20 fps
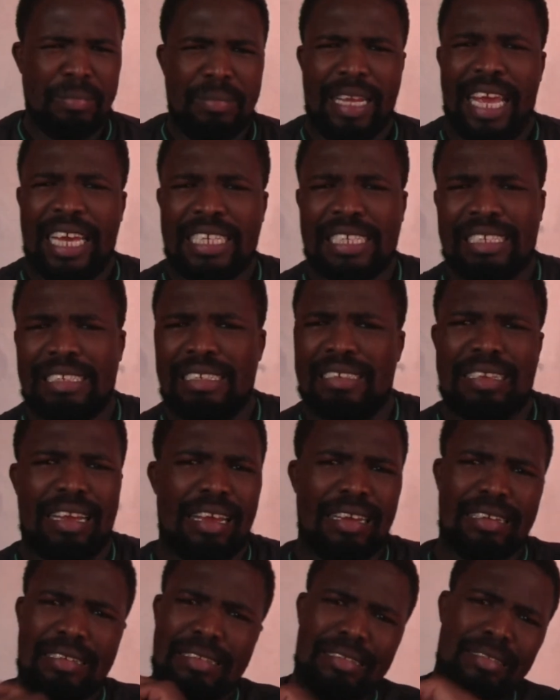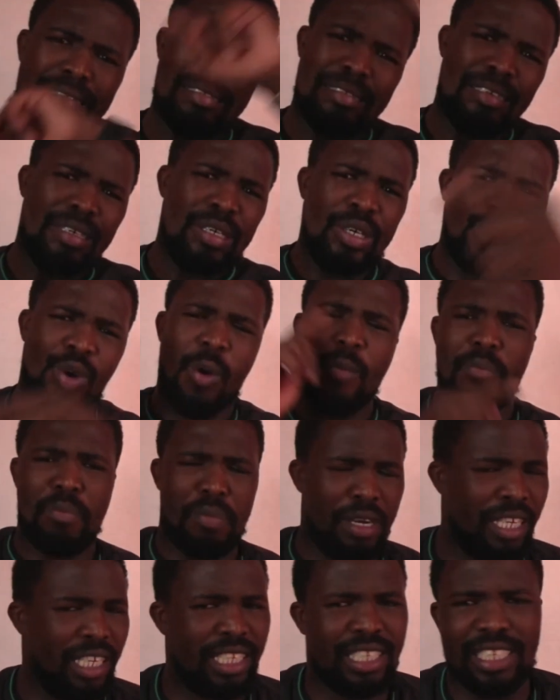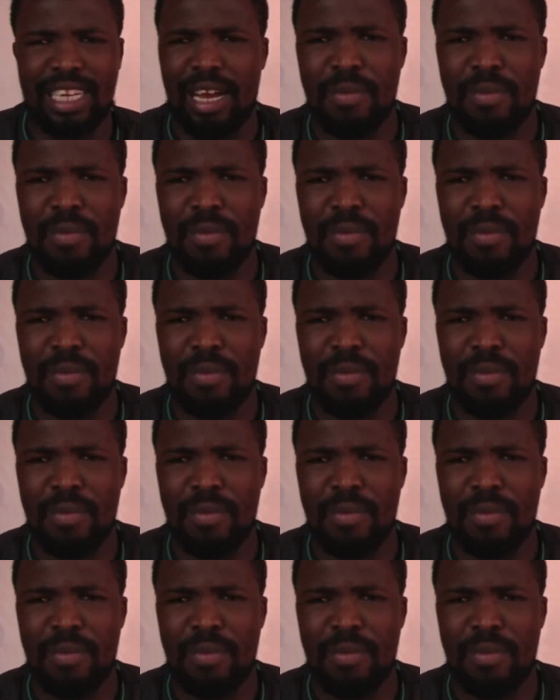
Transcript: Accident complete.